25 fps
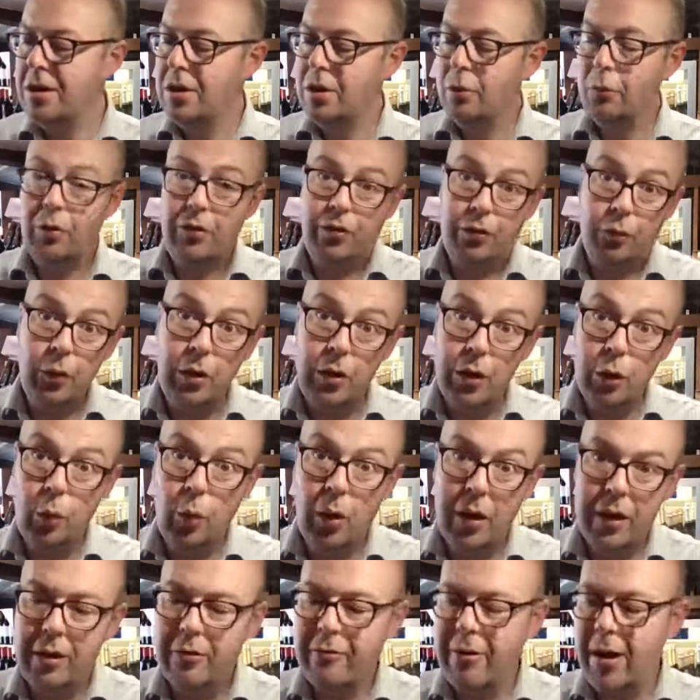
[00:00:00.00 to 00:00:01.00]
We swirl the
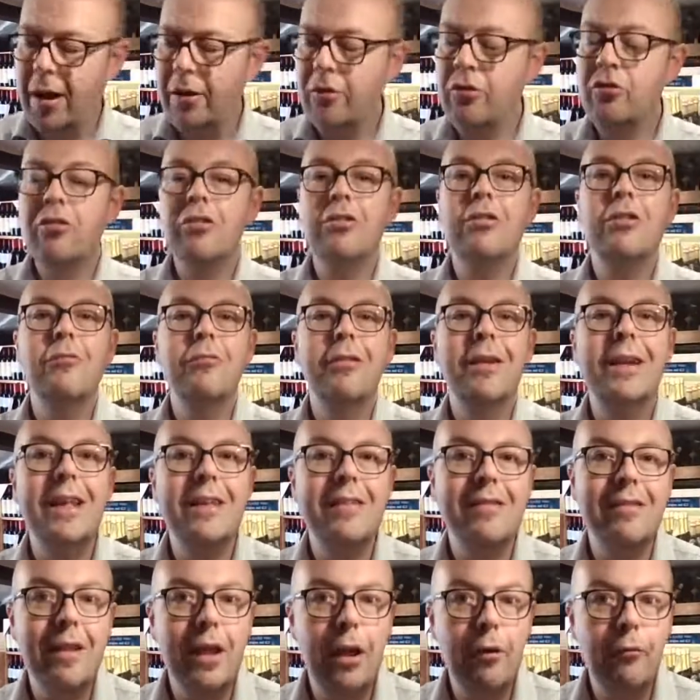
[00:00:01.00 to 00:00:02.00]
wine around just to
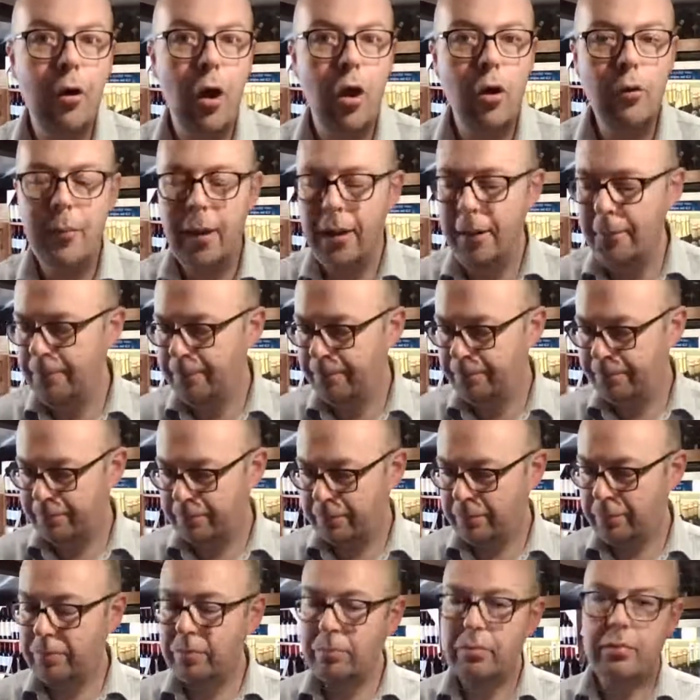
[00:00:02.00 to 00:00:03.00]
release the aroma.
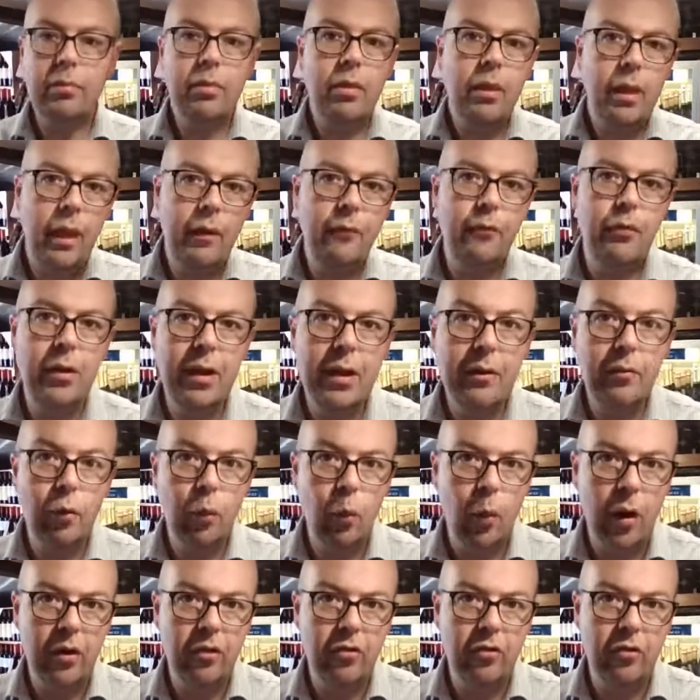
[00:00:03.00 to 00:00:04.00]
If you leave the
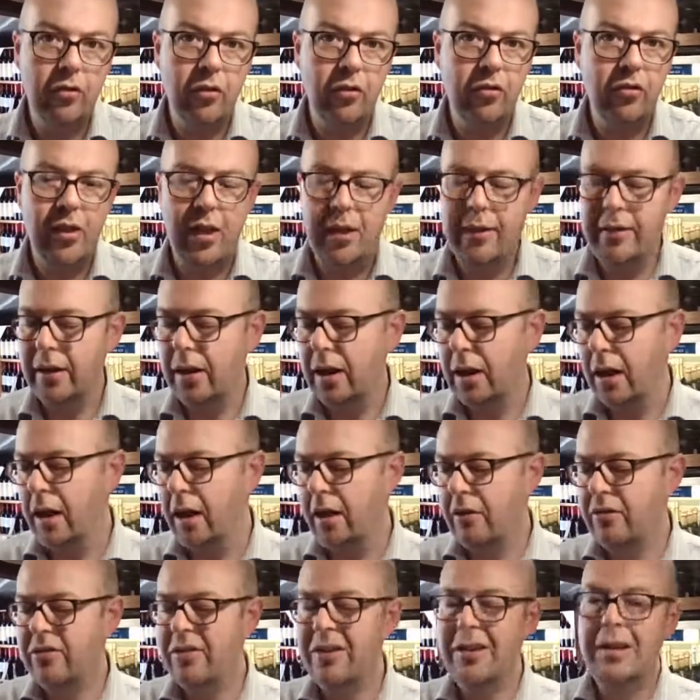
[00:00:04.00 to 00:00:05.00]
wine just to sit in the
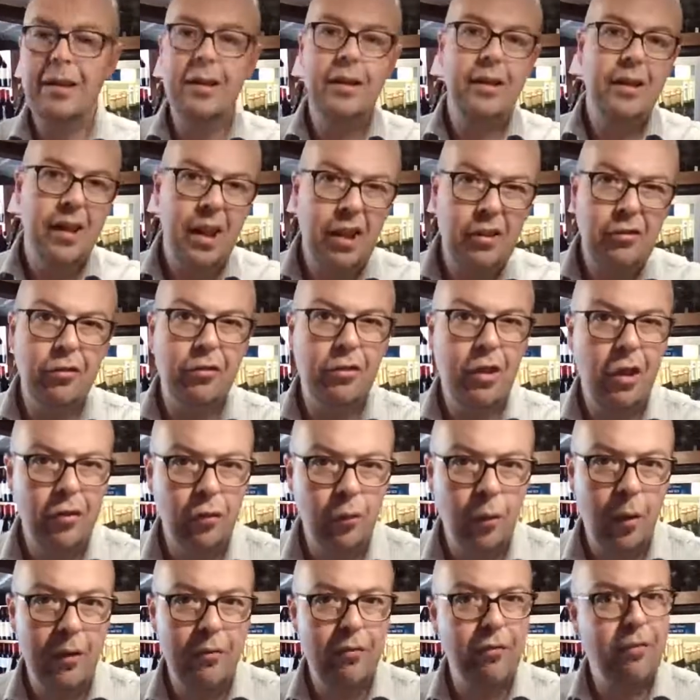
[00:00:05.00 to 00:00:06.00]
glass, it just goes
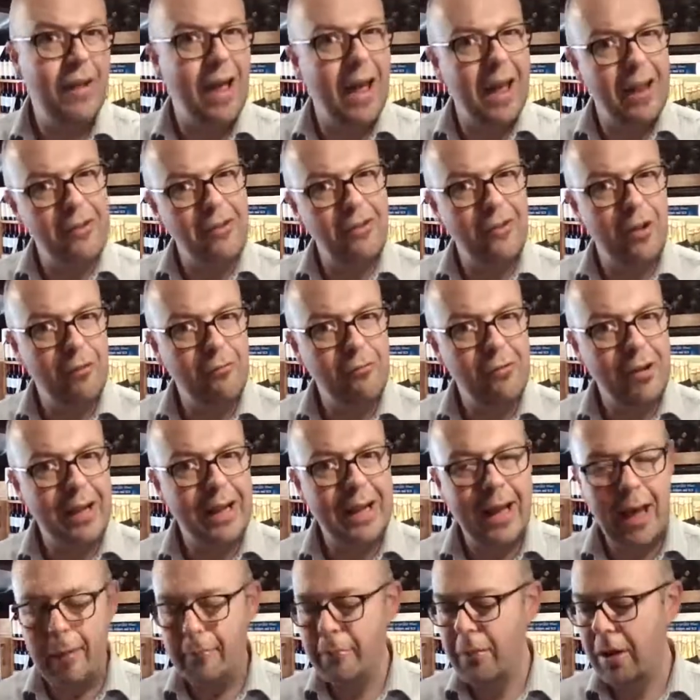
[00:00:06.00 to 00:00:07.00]
quite flat and you don't really
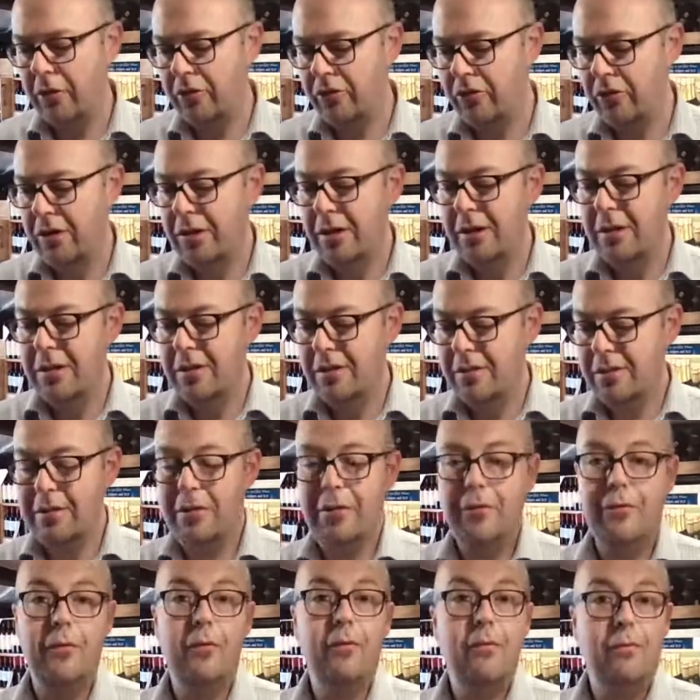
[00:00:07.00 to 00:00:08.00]
get much sort
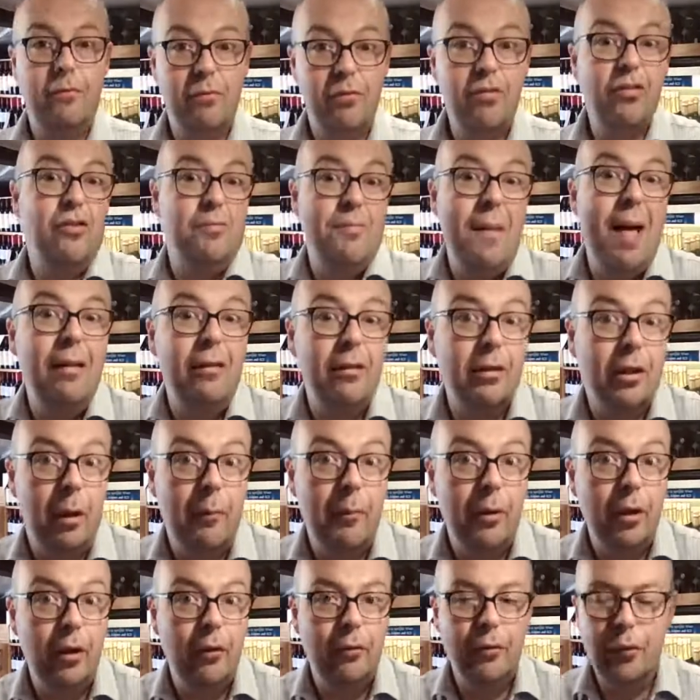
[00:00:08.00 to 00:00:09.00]
of smell
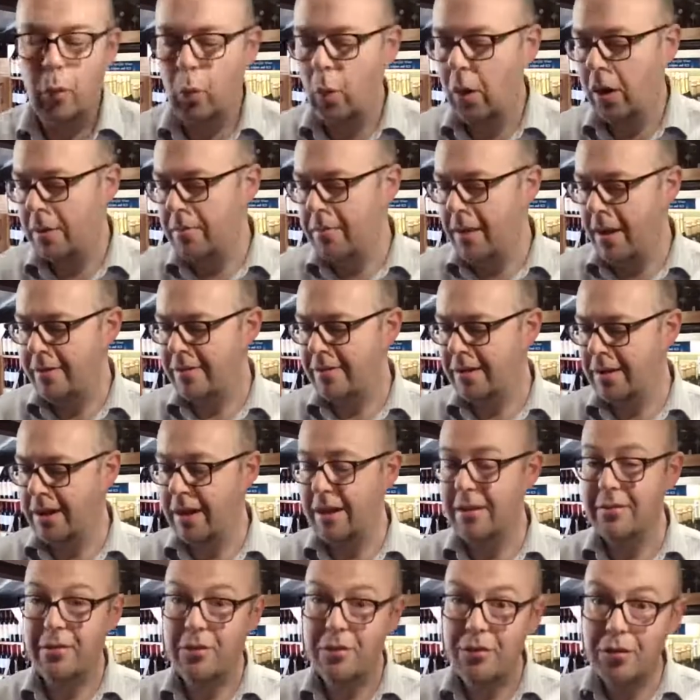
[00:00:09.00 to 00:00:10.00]
coming off the wine,
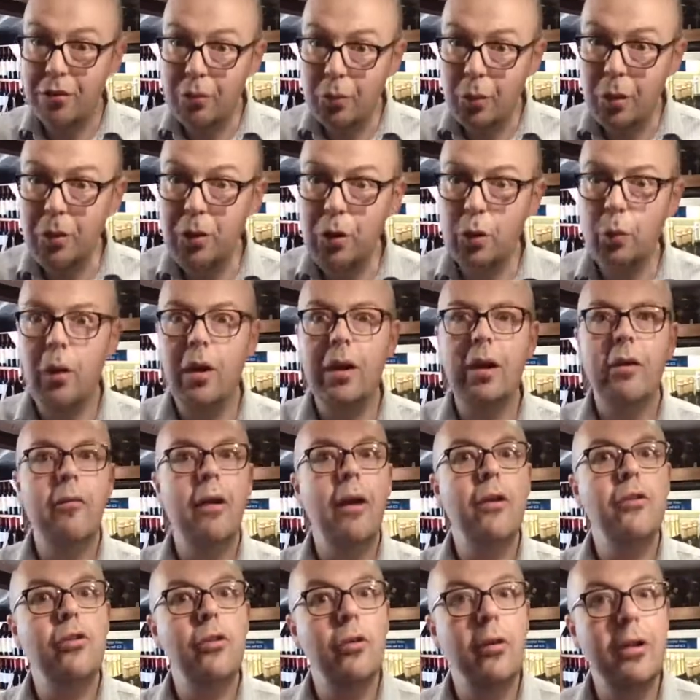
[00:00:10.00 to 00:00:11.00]
basically. So you swirl the wine
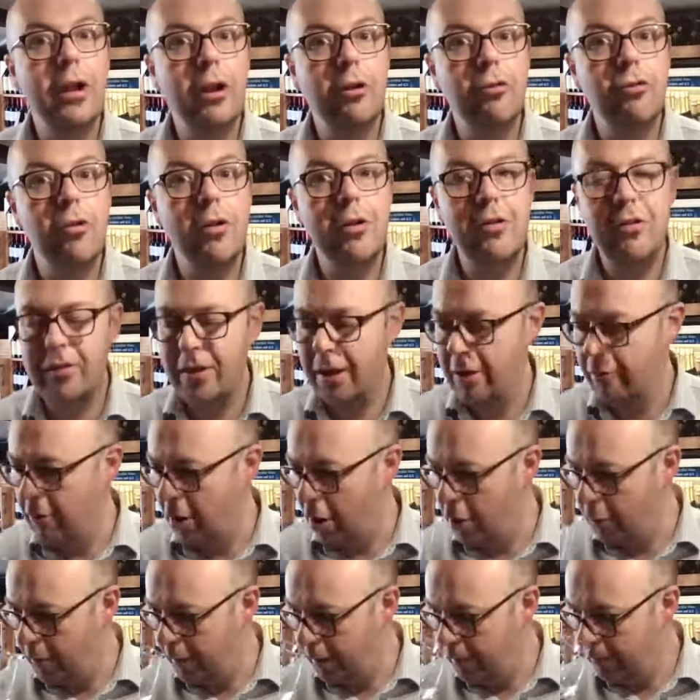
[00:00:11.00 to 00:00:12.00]
around to increase the
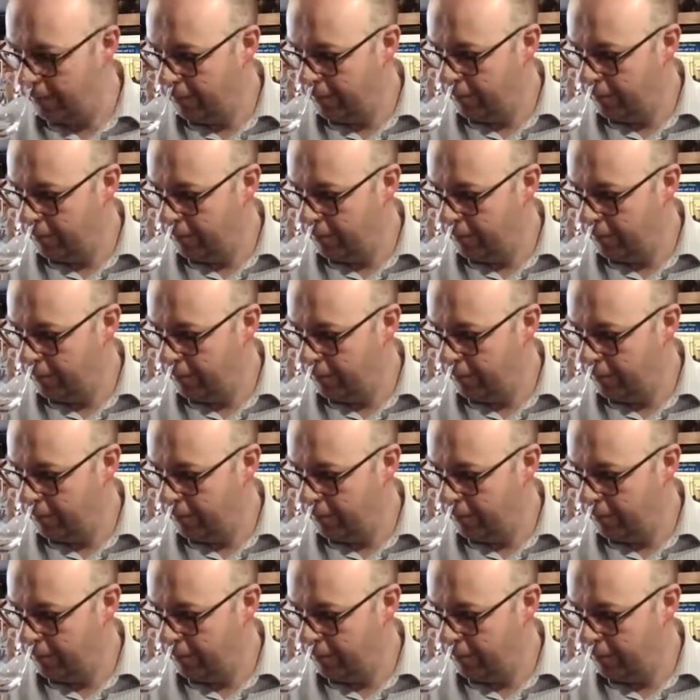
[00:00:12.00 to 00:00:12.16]
aroma.